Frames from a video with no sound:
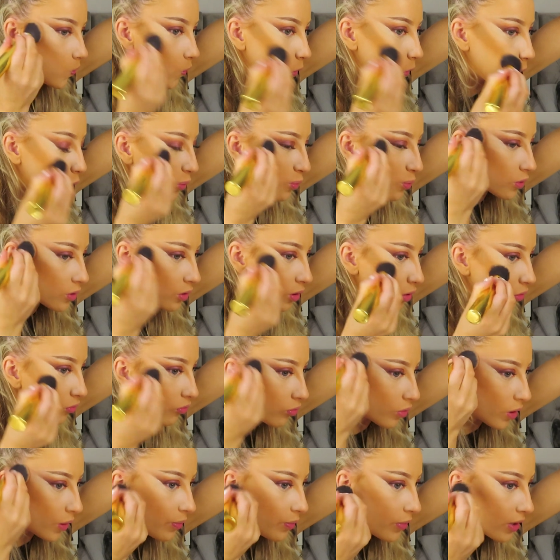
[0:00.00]
so I'm just going to
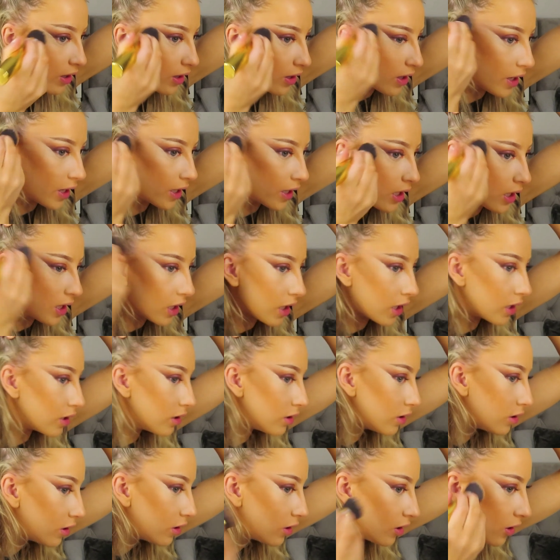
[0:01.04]
rub that in.